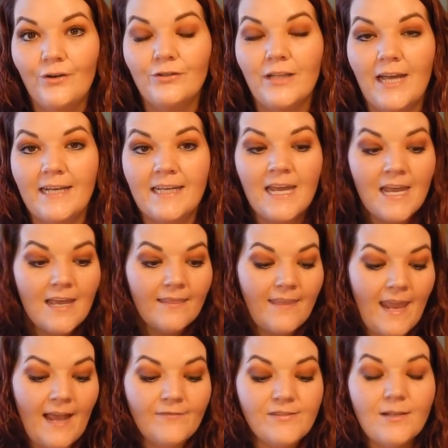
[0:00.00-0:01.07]
Like they
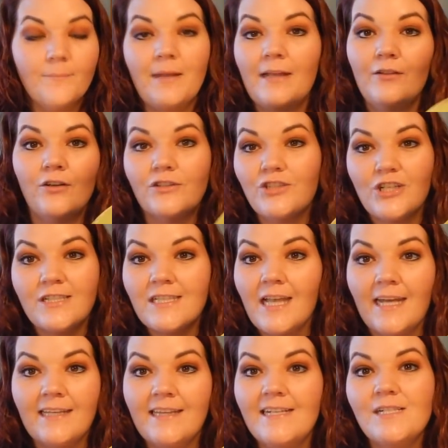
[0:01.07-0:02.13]
have some that look just
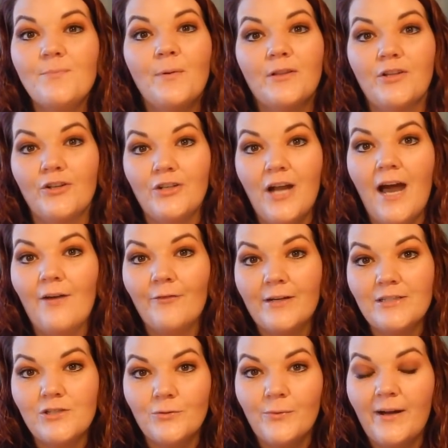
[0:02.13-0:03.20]
like this, but they're not
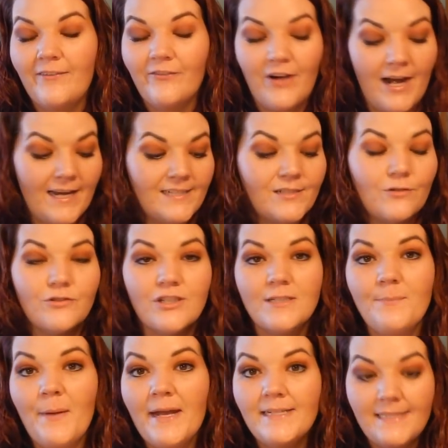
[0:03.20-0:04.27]
Rachael Ray. So
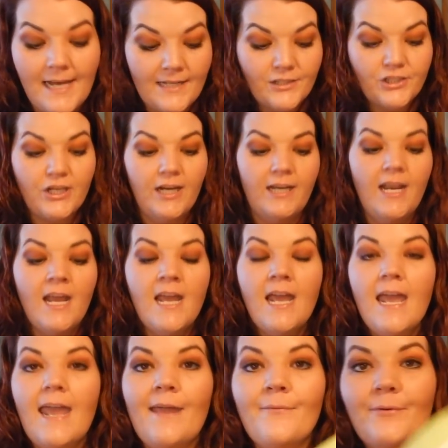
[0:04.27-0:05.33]
just pay attention.
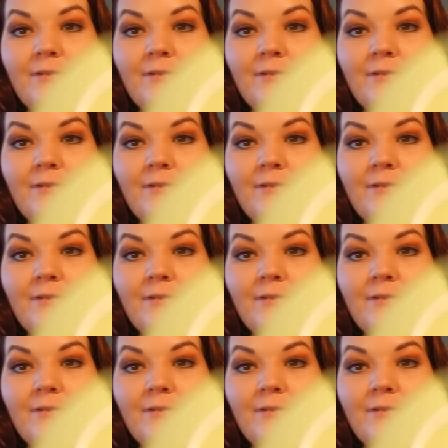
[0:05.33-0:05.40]
It